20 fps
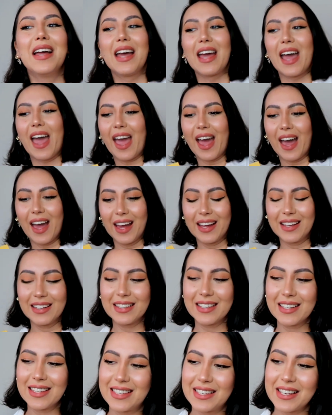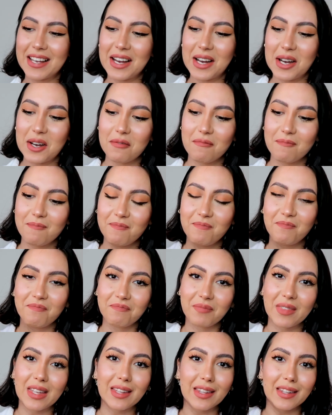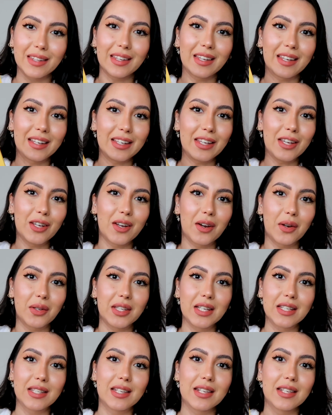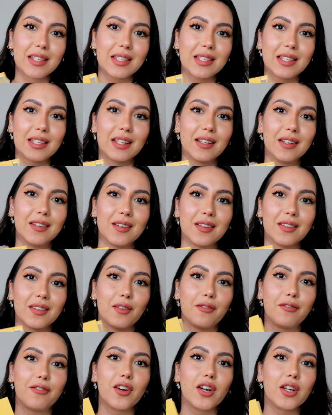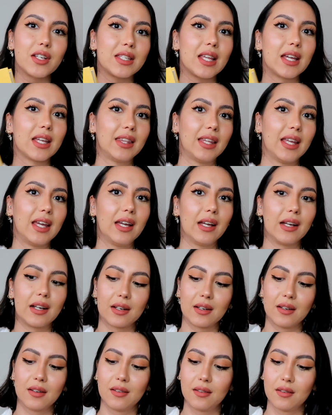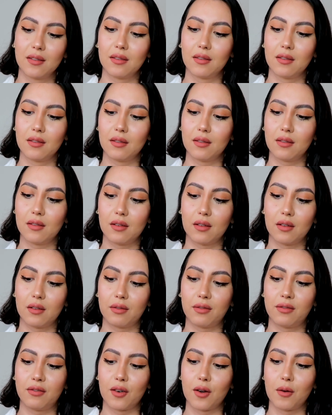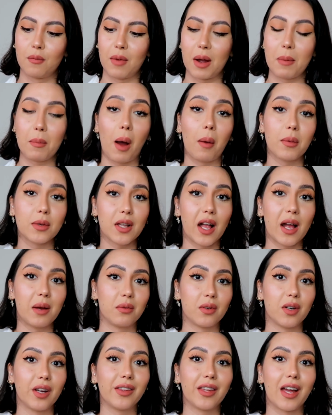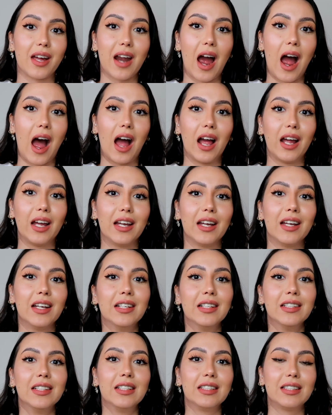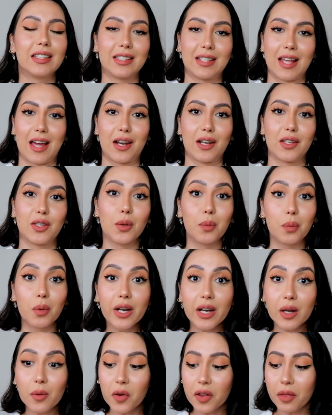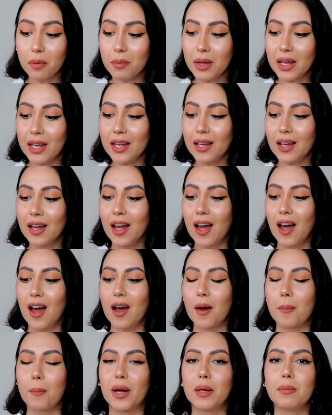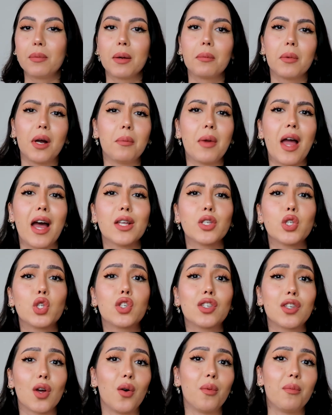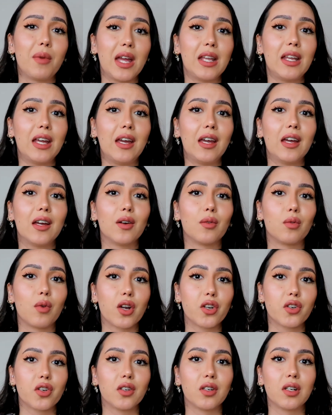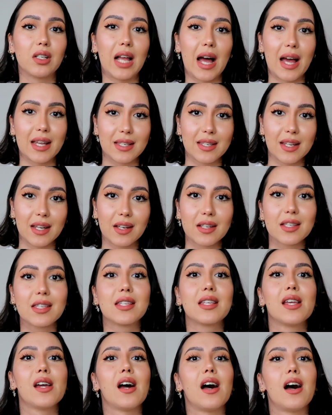And you know, this is the first, I think, from my mom's library that I decided to bring with me. But my mom has so many Russian classics